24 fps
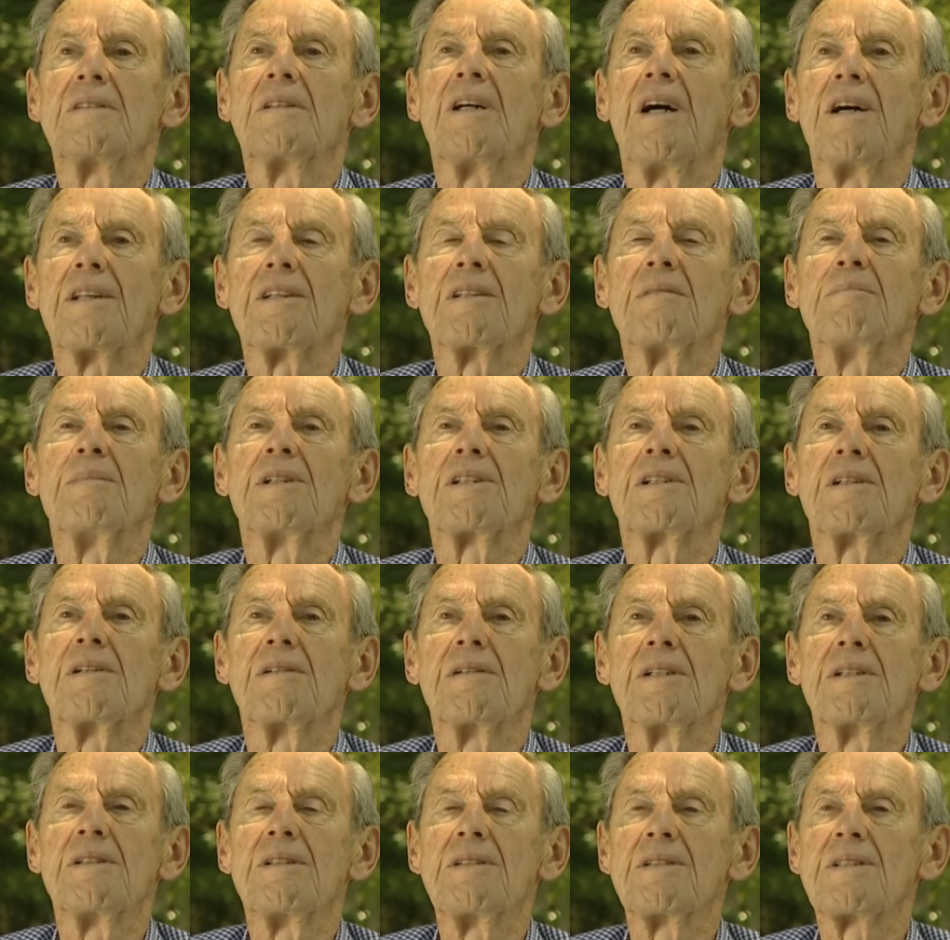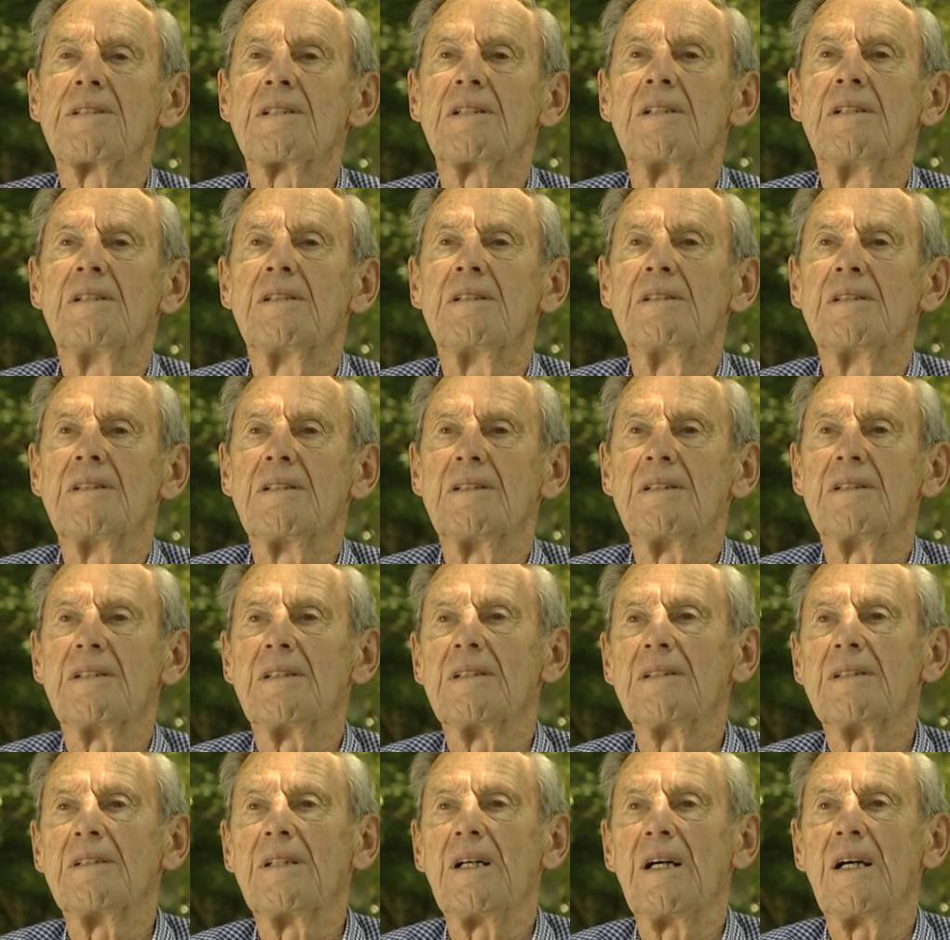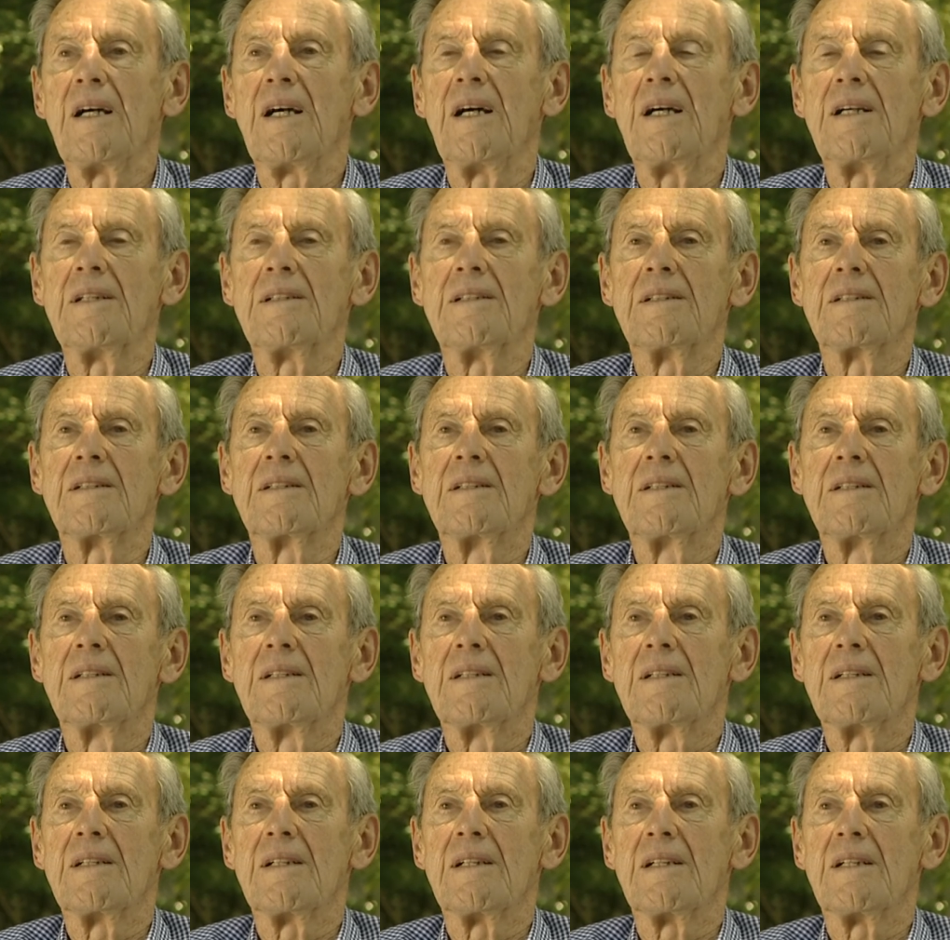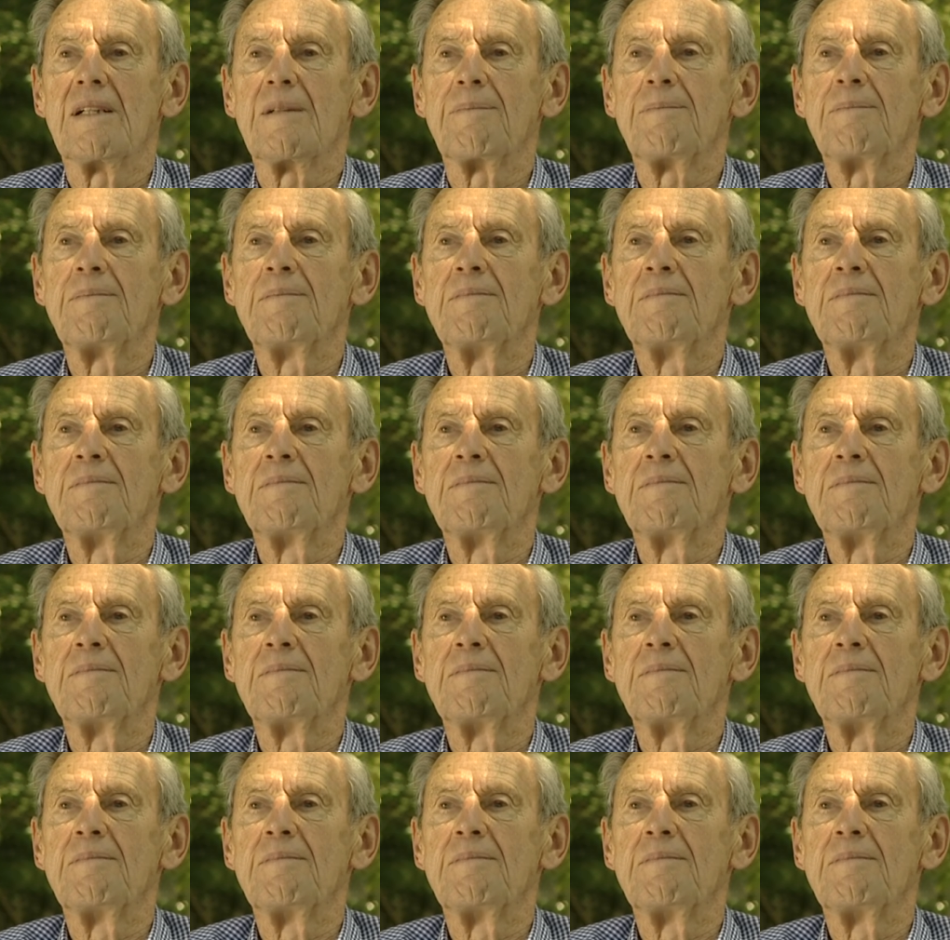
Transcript: other materials uh, and uh,